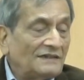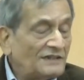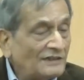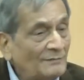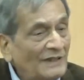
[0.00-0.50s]

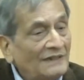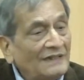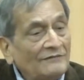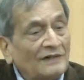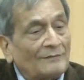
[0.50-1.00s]
the judgment
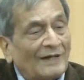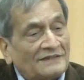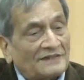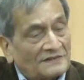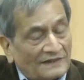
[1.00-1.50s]
delivered
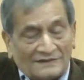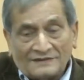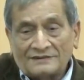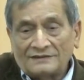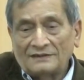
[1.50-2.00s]
by
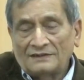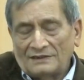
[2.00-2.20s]
Justice